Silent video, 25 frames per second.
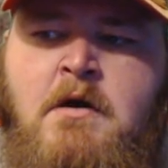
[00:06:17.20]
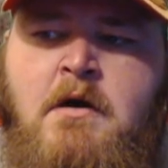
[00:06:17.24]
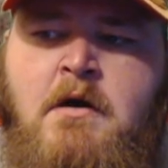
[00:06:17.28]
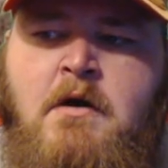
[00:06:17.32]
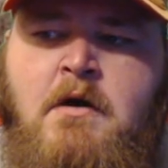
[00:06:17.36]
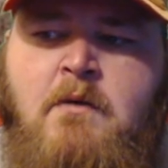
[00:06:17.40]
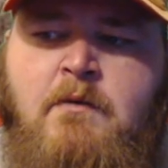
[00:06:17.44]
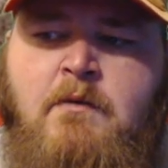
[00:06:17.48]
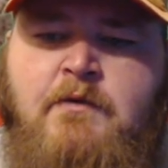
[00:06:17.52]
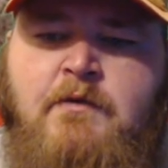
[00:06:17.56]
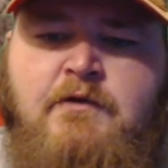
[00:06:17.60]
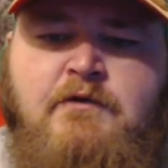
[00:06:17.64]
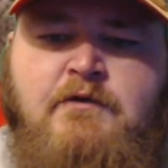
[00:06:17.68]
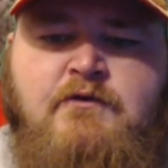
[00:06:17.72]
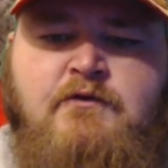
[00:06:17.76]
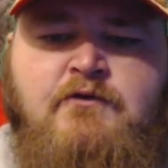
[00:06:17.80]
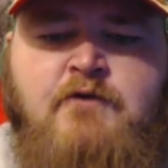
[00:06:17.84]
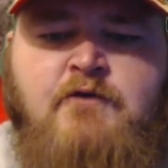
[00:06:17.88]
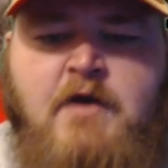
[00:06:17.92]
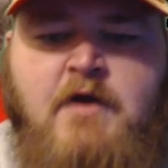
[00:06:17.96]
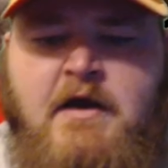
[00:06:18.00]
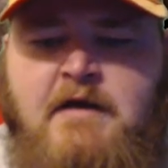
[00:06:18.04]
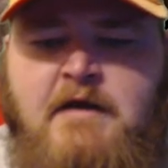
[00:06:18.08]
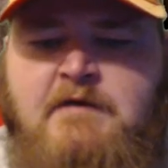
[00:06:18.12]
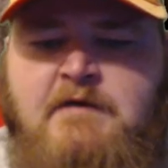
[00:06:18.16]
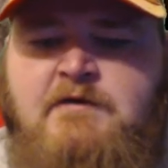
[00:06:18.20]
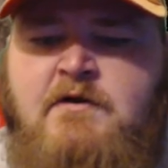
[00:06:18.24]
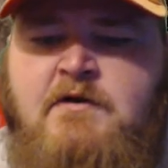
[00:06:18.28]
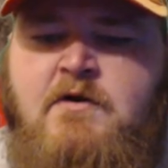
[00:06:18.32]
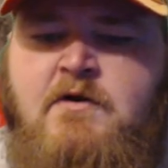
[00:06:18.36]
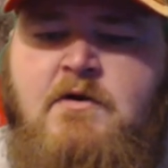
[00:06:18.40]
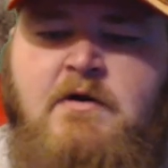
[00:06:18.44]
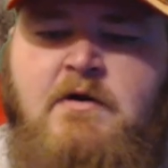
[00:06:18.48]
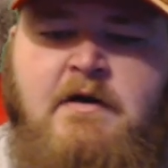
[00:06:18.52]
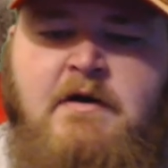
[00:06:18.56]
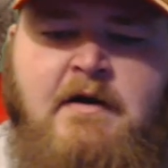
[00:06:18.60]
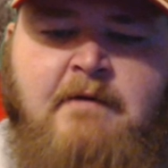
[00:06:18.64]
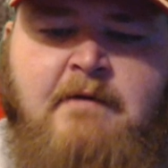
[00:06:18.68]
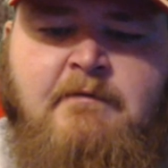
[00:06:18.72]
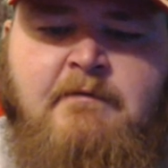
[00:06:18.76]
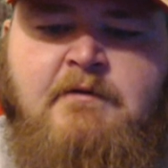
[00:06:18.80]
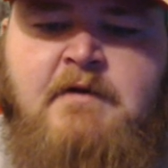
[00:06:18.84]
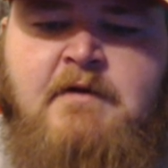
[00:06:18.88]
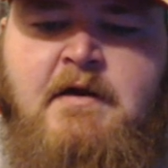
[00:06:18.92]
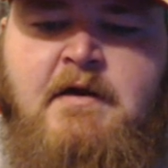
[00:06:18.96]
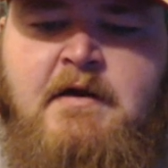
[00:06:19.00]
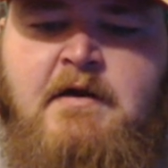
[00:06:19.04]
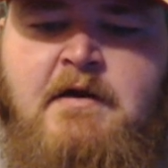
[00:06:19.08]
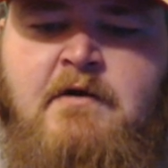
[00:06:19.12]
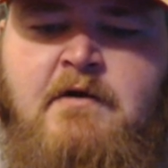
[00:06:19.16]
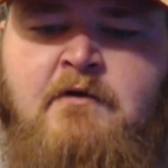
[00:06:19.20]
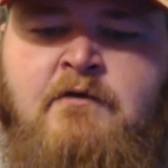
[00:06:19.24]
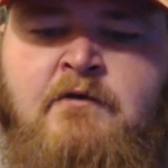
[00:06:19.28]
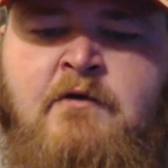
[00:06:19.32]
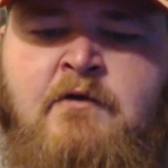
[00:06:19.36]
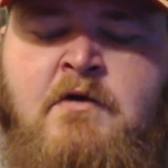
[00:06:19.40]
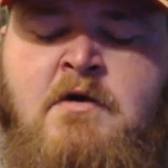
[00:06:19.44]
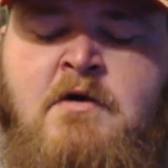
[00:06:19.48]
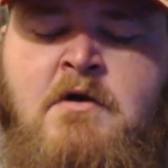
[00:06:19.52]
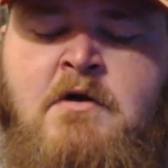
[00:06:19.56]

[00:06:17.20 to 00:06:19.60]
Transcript: with his trash talk and everything else.